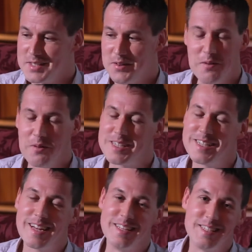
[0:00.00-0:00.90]
it's great. What a
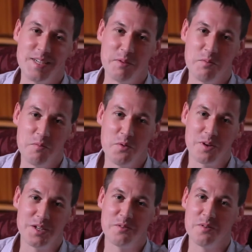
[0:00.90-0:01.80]
challenge! I mean, what more well,
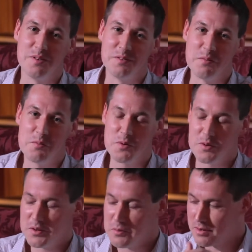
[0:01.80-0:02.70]
could you want? What more
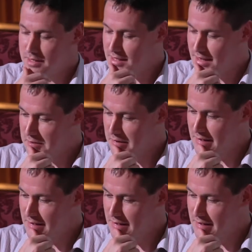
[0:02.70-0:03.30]
could you want? So.